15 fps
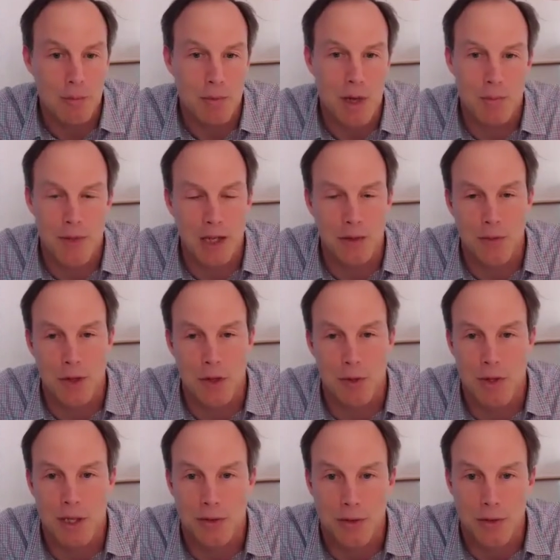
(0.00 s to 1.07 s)
Bob, thanks for
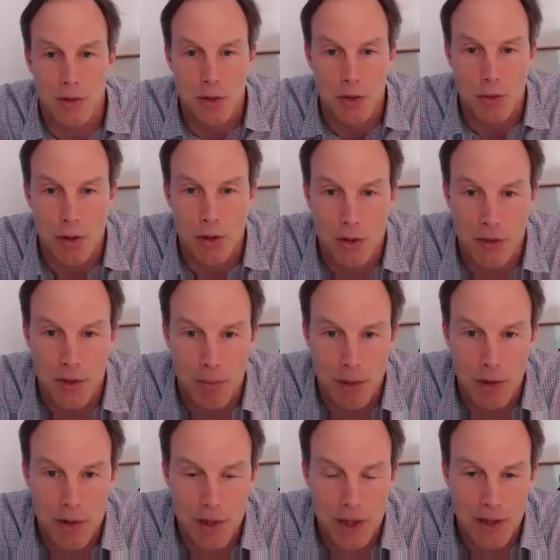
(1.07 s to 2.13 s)
doing this on short notice. I
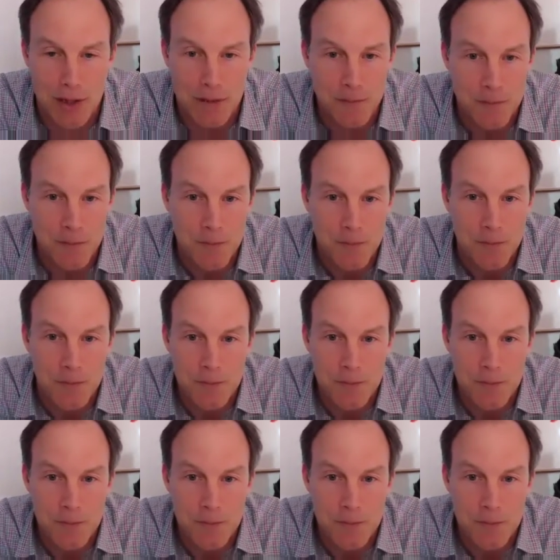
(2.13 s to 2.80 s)
appreciate it.